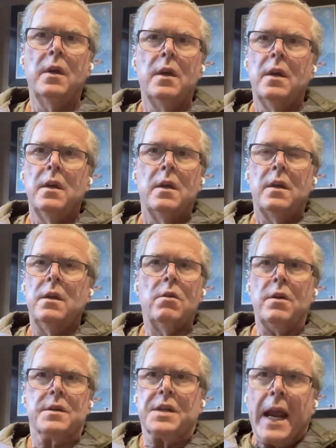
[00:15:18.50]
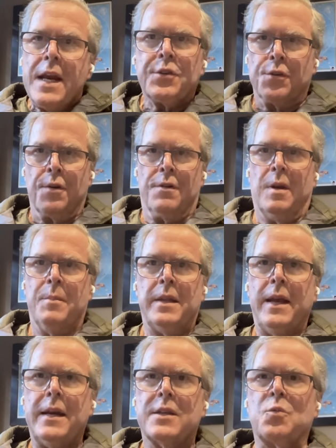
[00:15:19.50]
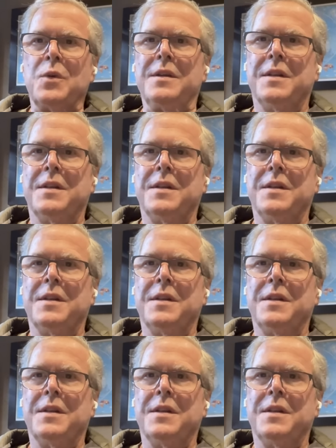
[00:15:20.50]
Mm-hmm. you're in danger. I mean, that is mm-hmm.